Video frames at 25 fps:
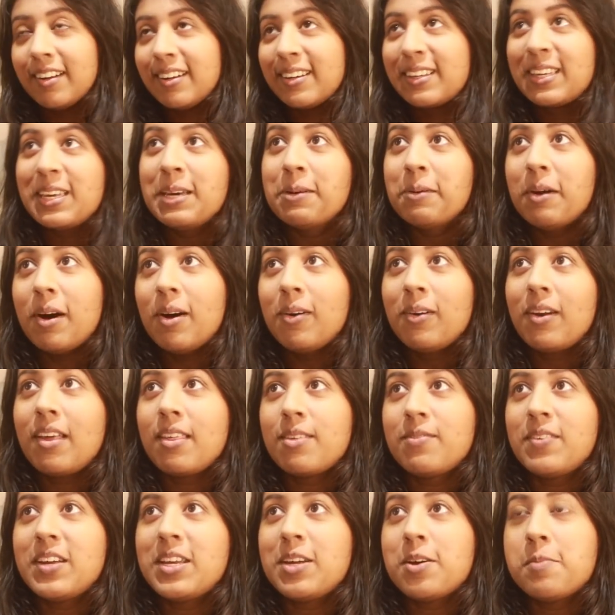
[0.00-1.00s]
Cue a whole other
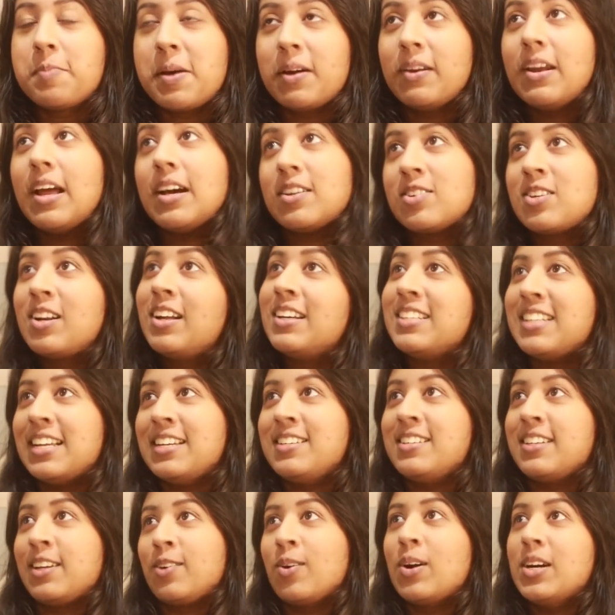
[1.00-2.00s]
video about national
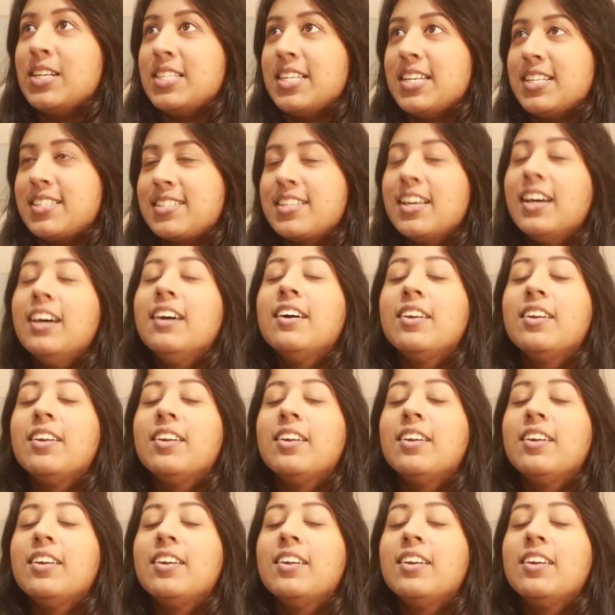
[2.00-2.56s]
identity crisis.